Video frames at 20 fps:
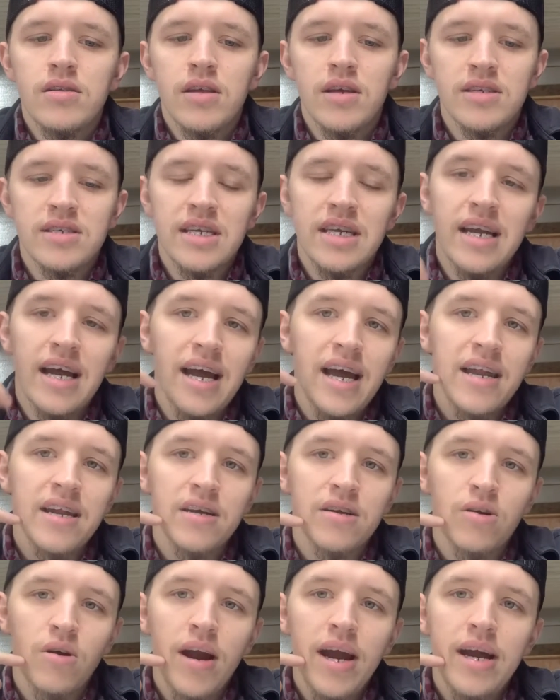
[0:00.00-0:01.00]
they seen I had
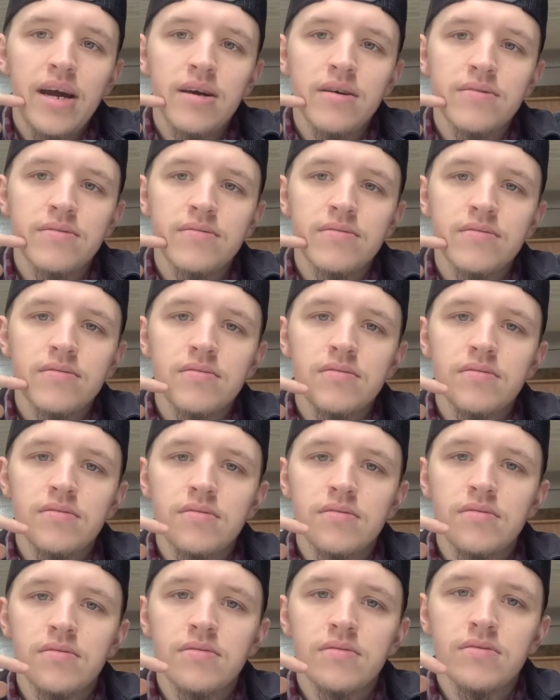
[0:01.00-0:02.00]
a crown,
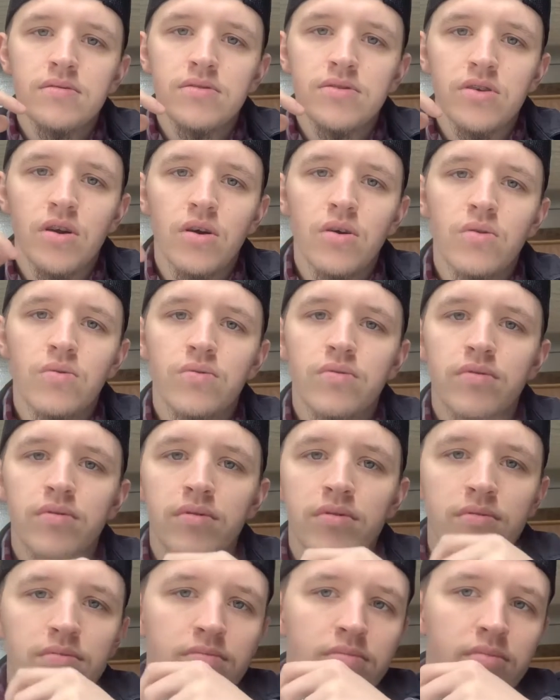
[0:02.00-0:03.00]
so
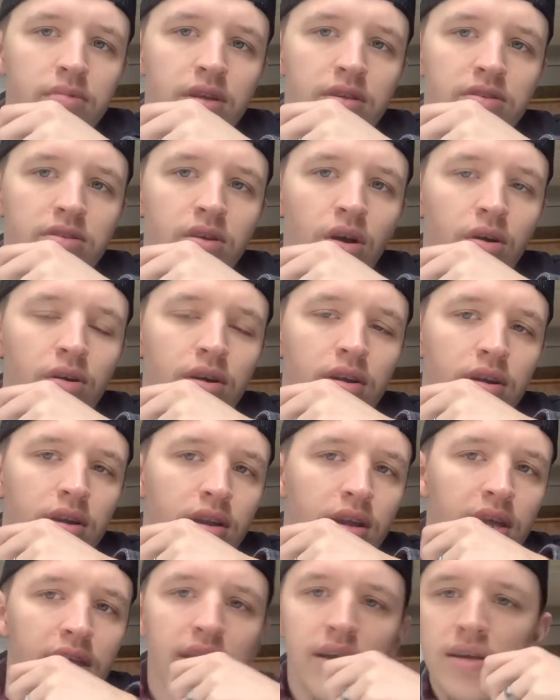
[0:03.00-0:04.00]
they started
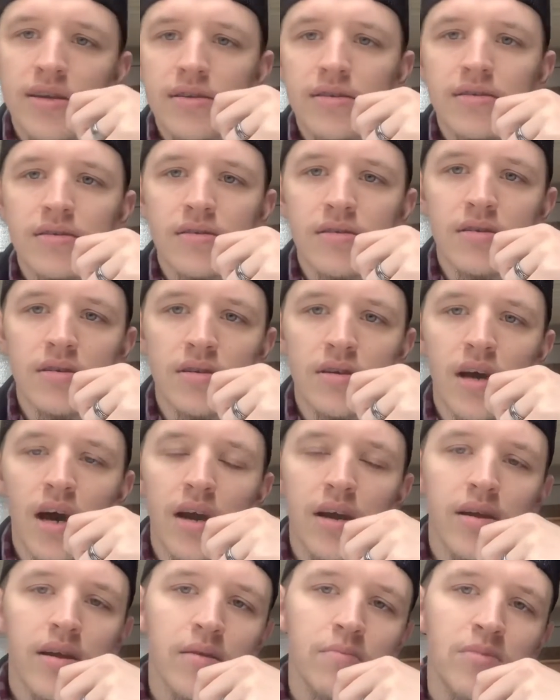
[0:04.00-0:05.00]
it in,
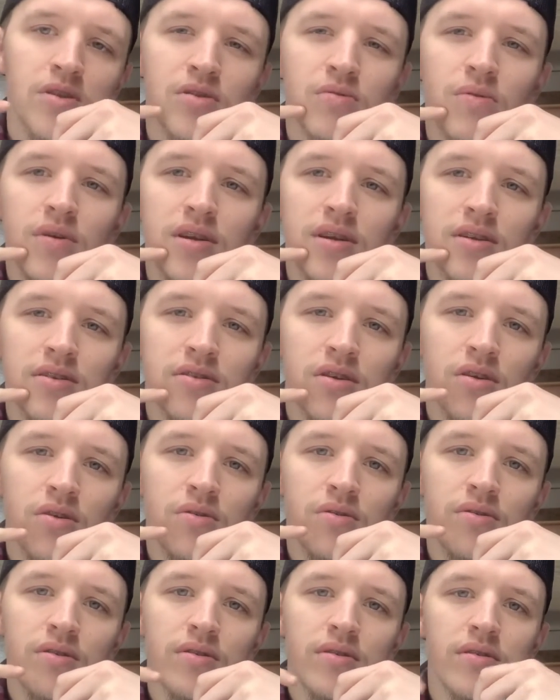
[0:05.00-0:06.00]
got it in between the
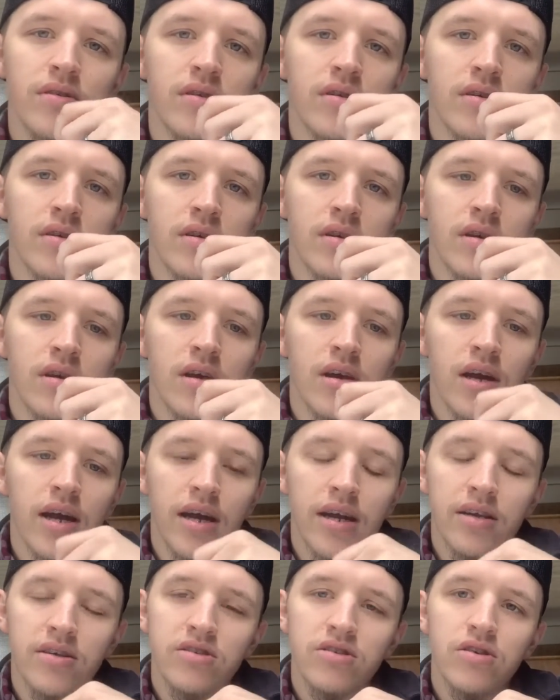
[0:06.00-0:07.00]
tooth.
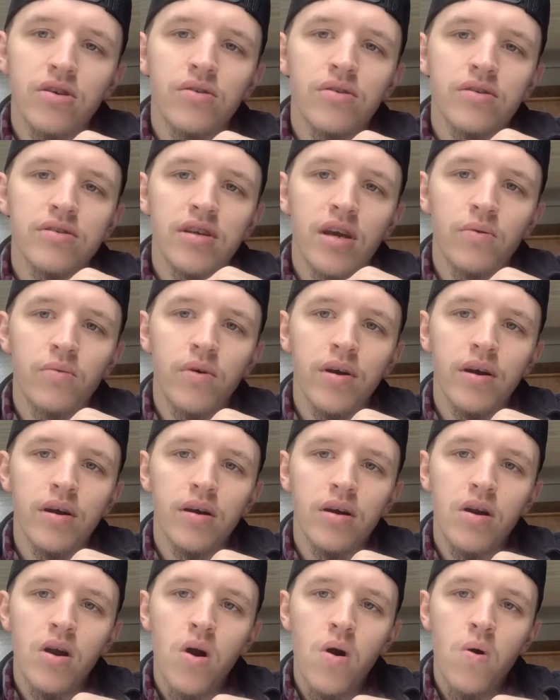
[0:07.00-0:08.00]
And as soon as they went,